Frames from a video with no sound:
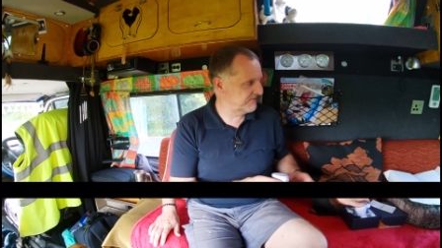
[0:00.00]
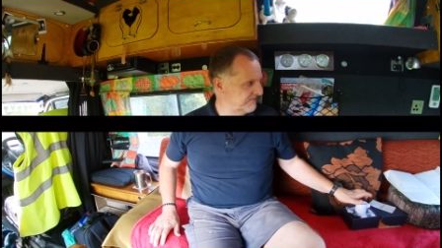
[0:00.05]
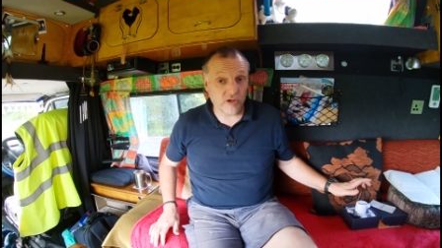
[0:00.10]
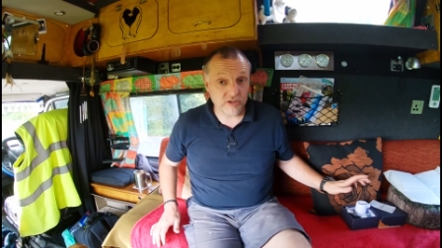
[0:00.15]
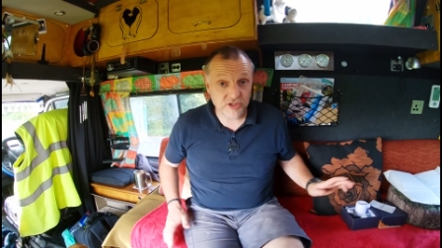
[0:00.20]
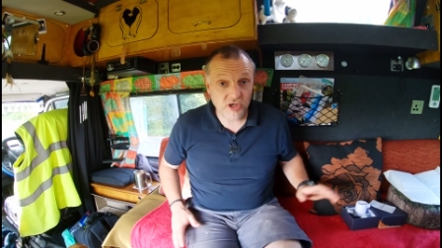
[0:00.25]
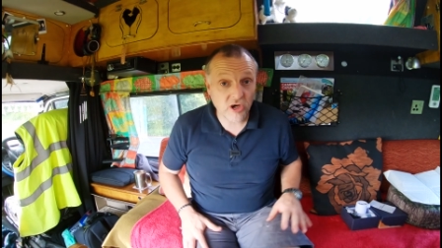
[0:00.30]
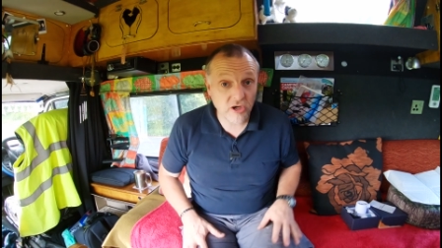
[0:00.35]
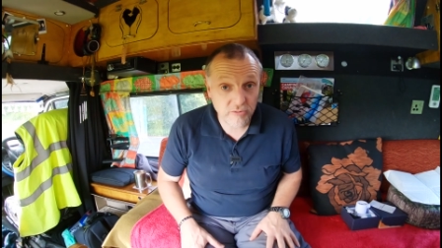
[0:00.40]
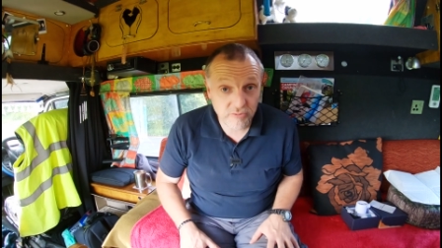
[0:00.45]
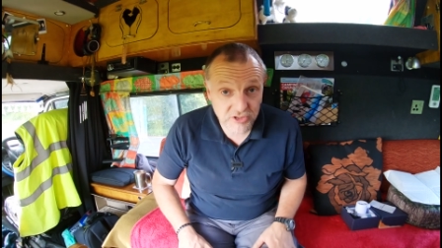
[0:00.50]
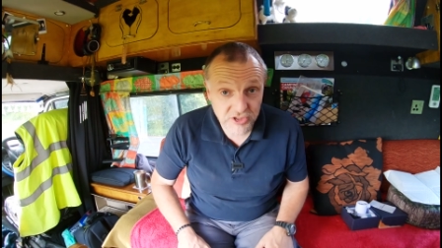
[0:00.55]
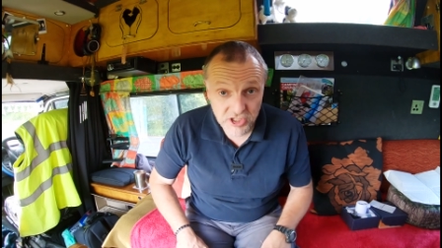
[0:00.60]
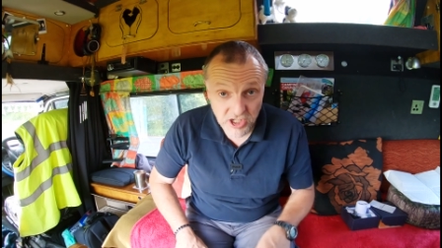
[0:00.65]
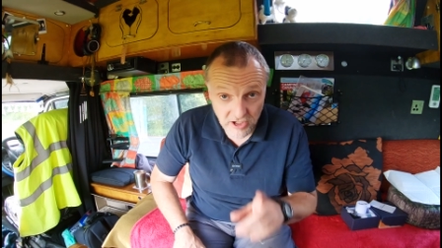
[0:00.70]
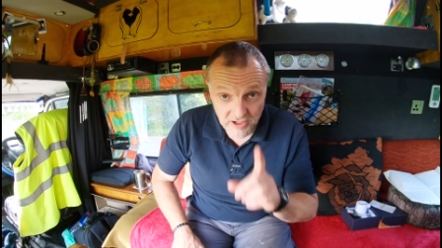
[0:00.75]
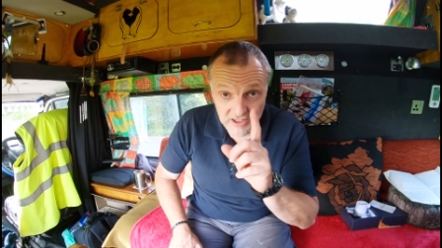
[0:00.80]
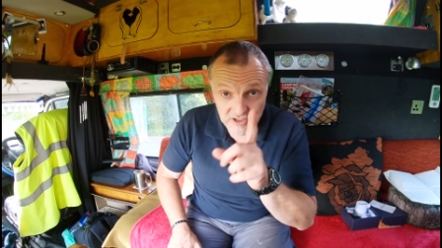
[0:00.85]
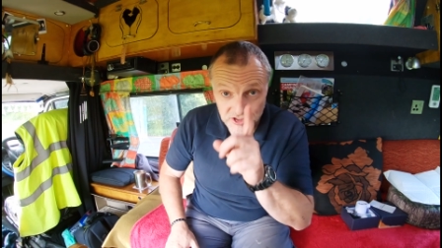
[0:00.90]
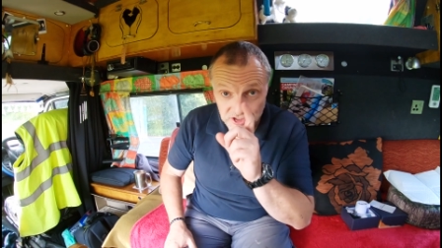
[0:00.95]
What I was
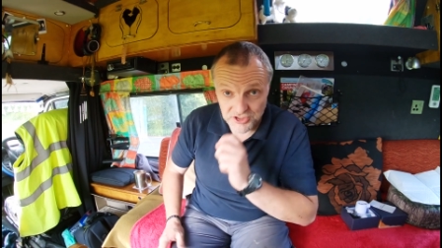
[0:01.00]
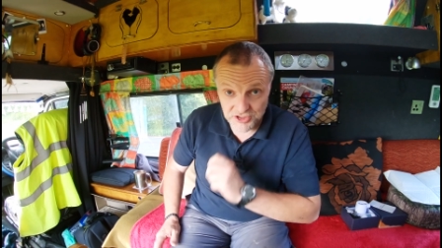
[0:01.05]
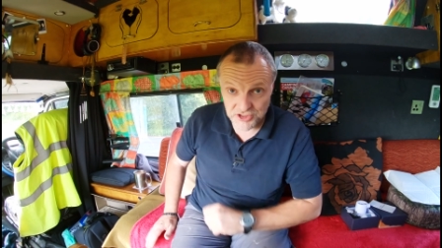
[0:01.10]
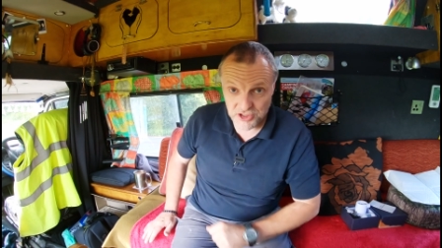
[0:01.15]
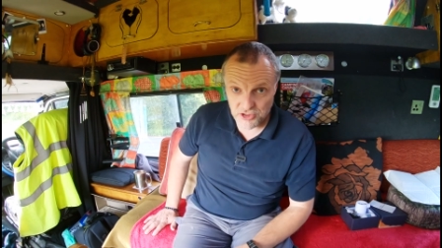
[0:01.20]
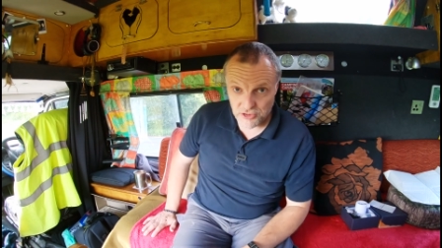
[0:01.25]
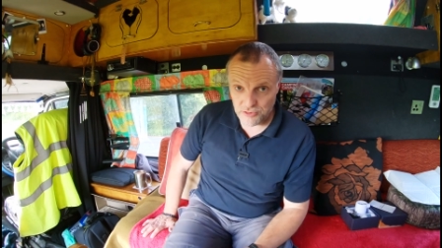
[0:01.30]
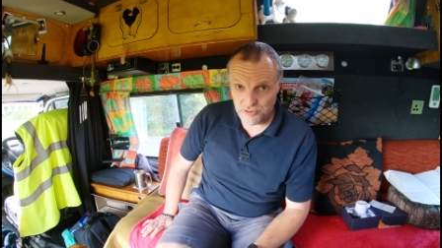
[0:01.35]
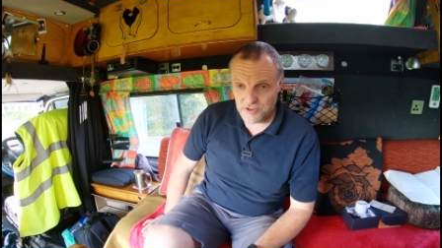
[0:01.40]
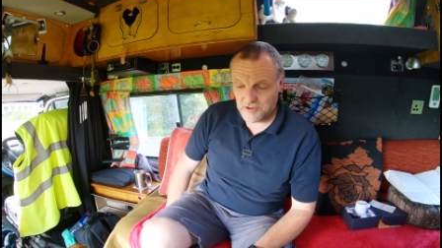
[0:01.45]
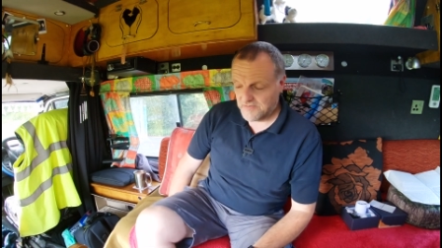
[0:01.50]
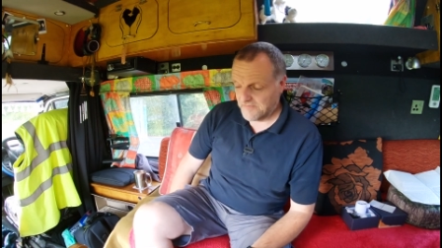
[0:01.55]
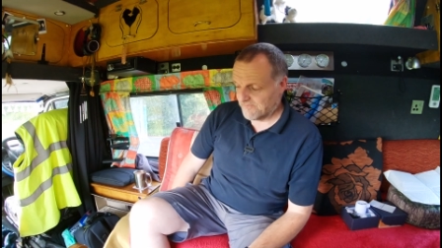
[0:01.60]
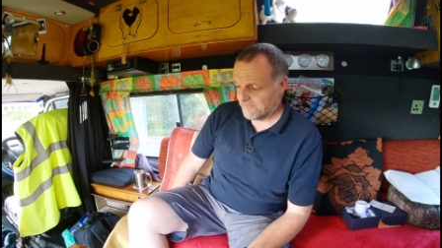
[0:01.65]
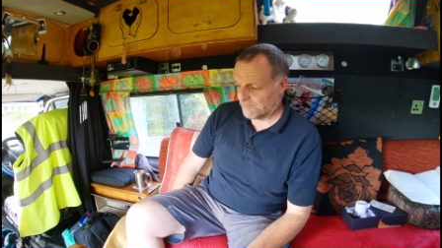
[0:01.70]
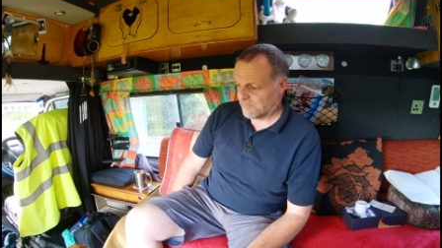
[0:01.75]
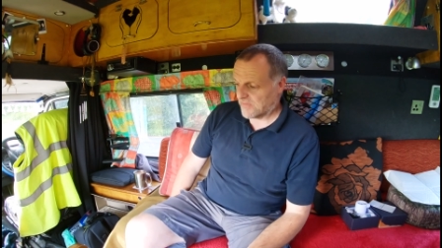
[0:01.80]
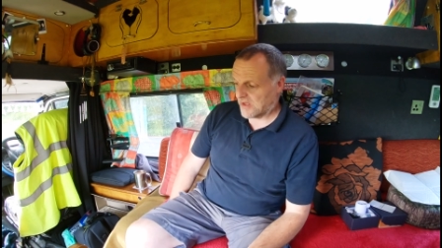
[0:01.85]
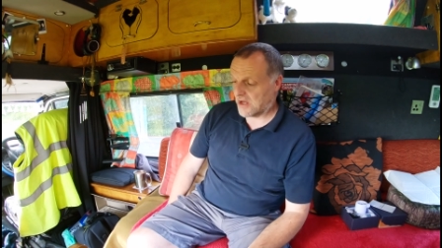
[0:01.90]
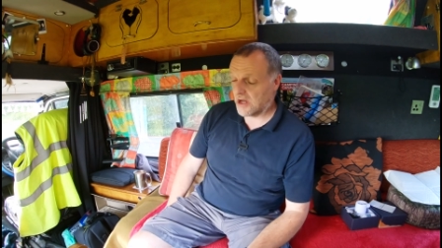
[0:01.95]
going to do,
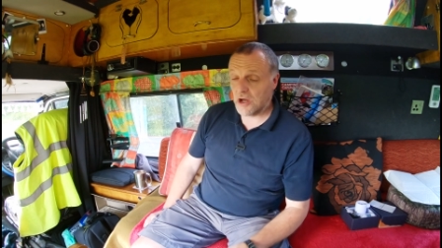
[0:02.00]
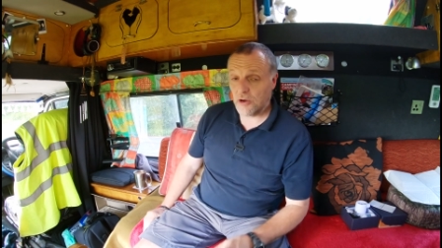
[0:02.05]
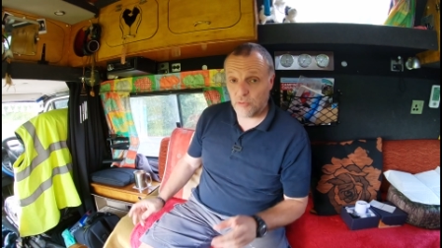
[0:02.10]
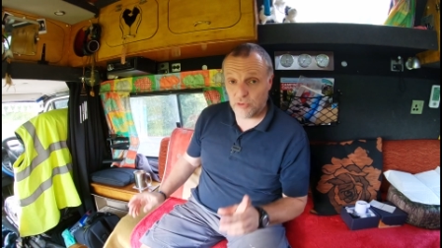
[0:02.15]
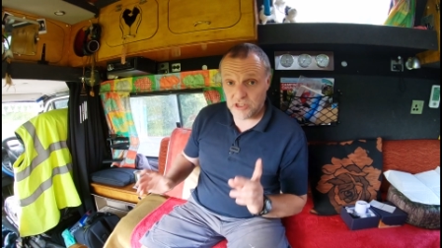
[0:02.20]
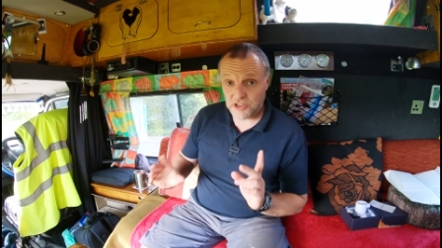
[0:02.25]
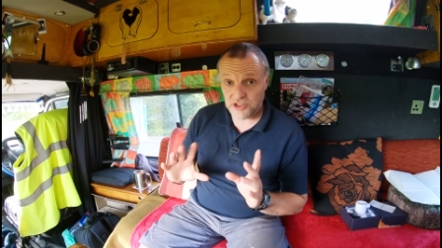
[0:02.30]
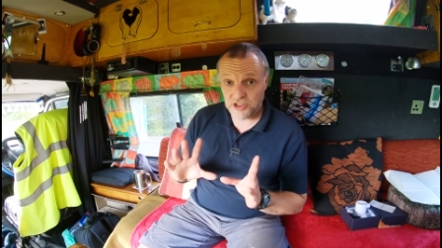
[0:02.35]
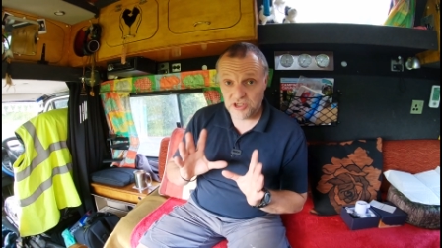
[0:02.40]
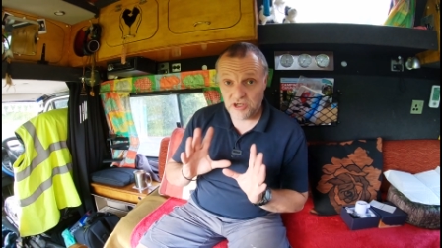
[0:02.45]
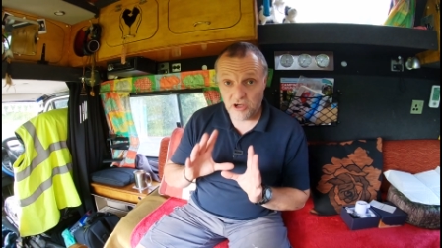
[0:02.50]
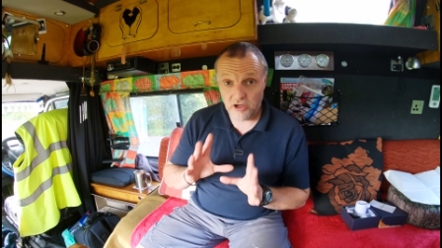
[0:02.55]
which